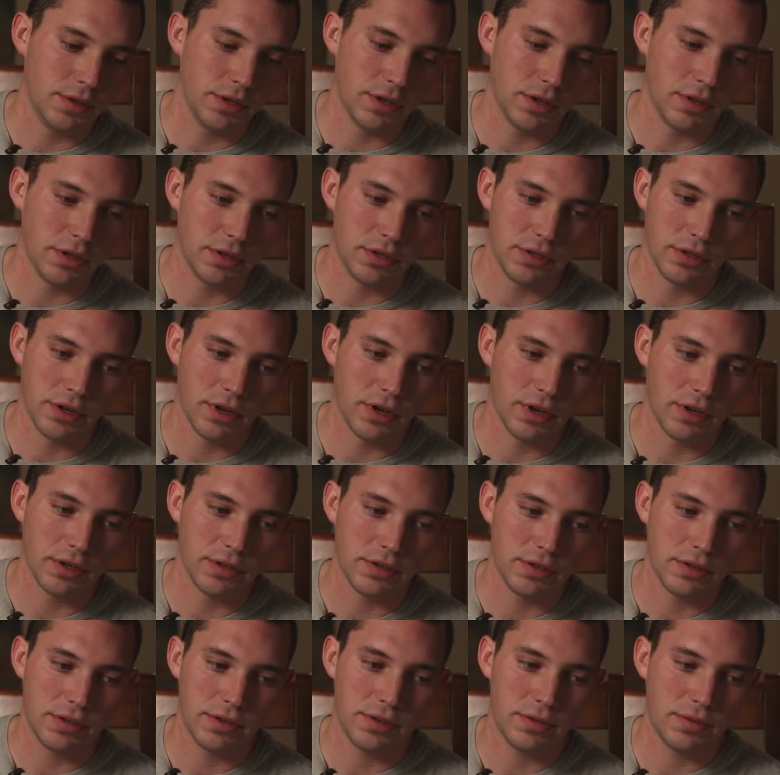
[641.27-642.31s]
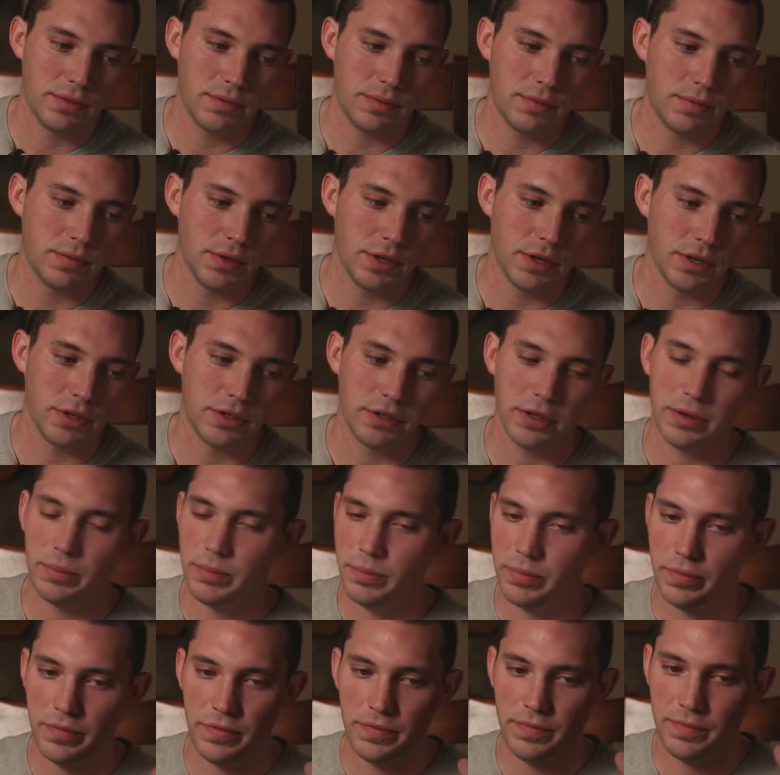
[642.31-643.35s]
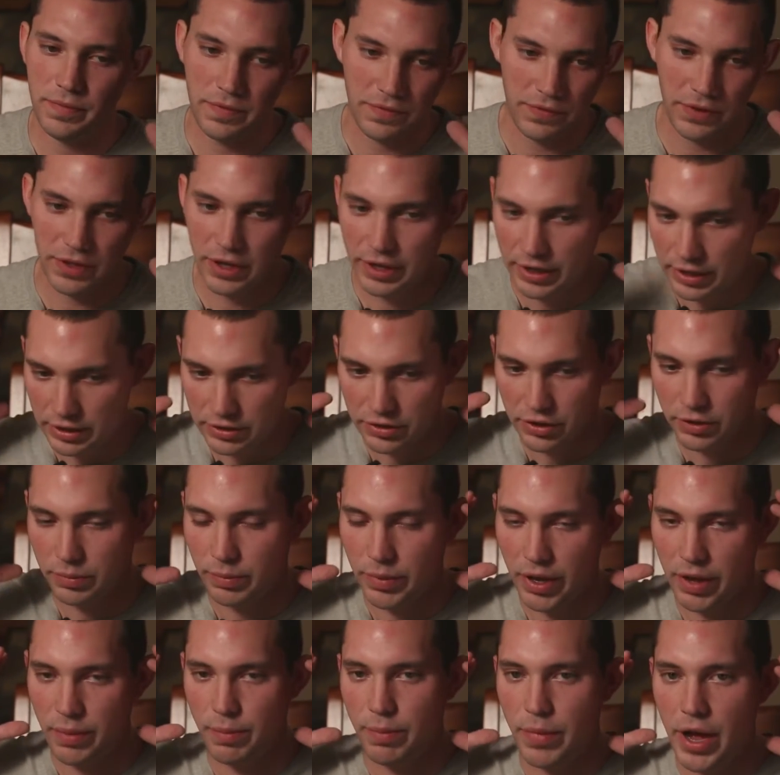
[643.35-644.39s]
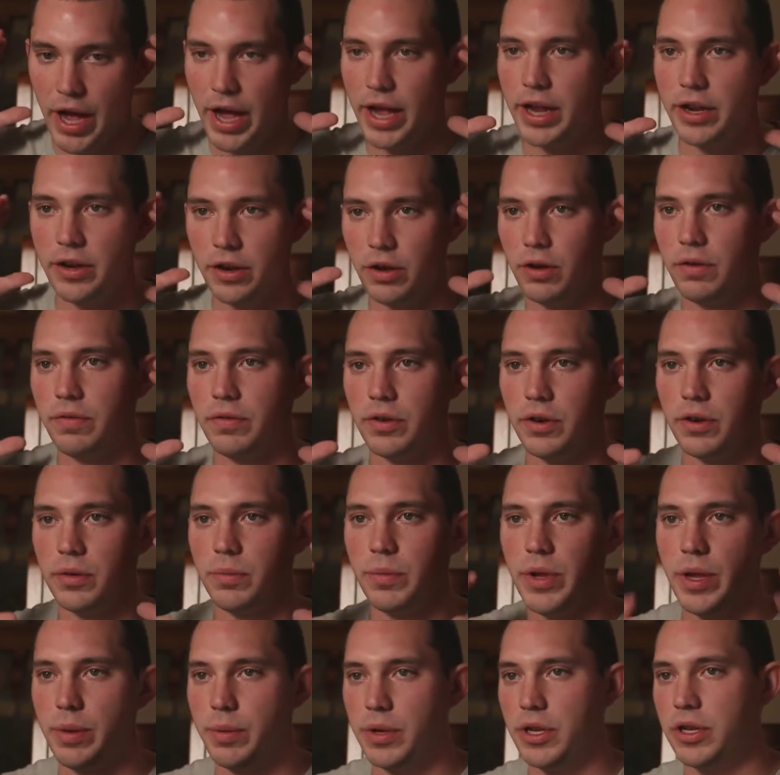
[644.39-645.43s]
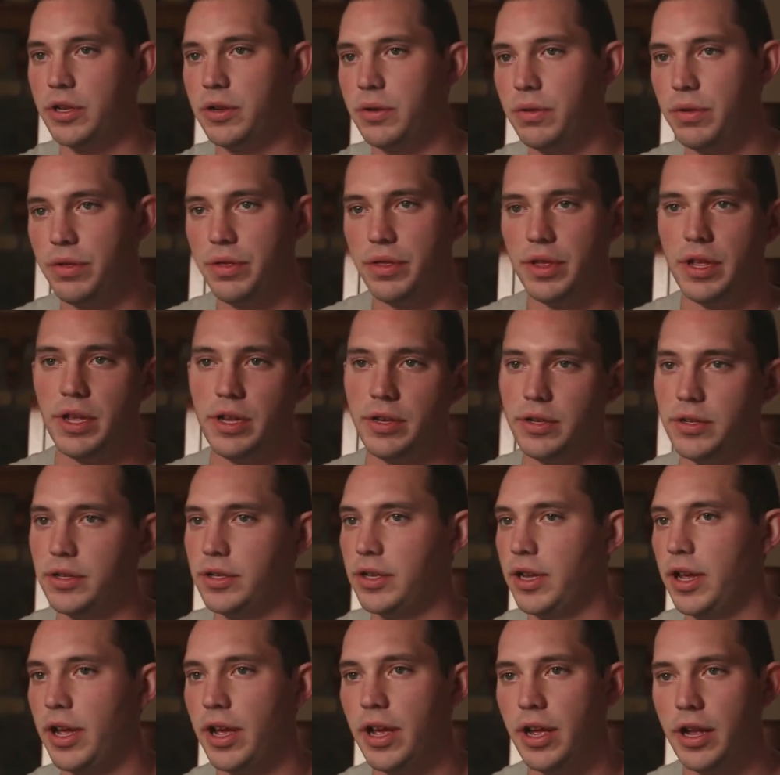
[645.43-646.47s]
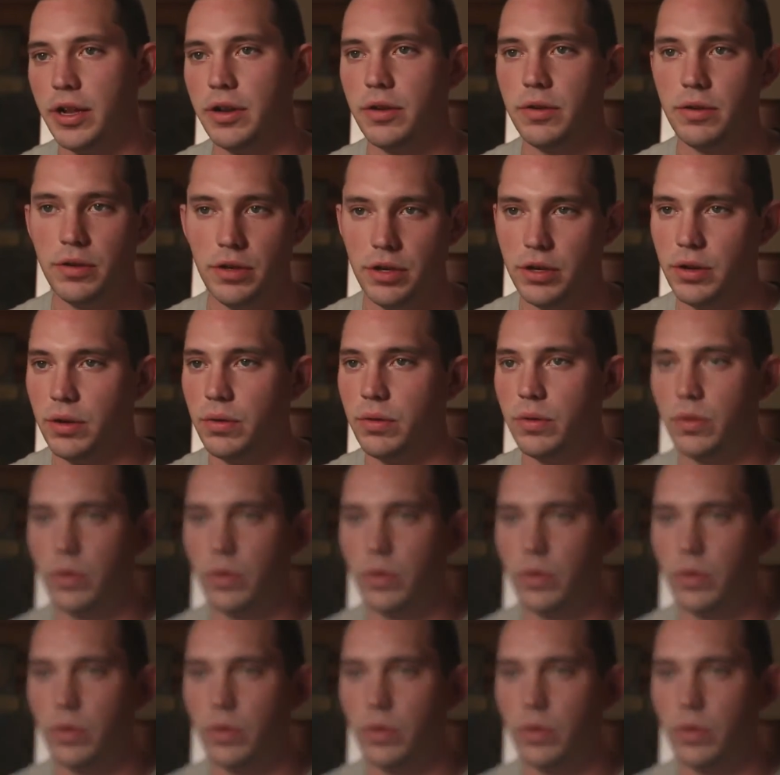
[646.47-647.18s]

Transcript: You know, the drugs, you know, I feel like it took my mind over and made me do things that I, you know,